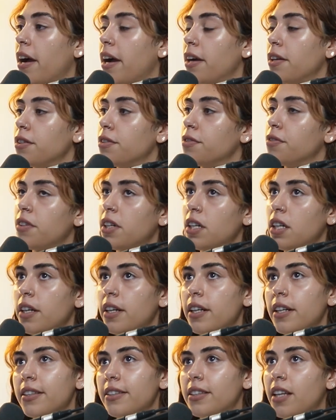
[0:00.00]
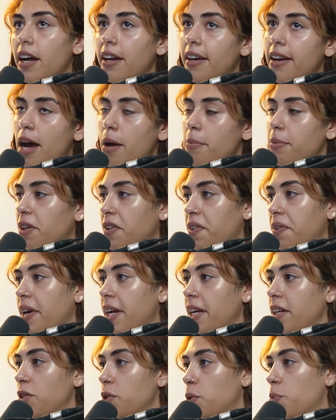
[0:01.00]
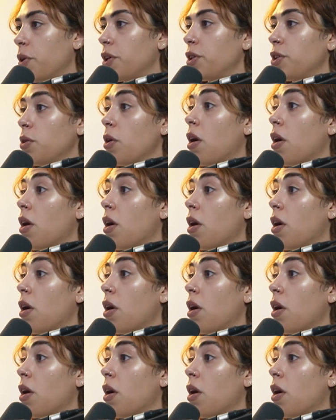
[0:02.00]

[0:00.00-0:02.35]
that kind of dynamic range when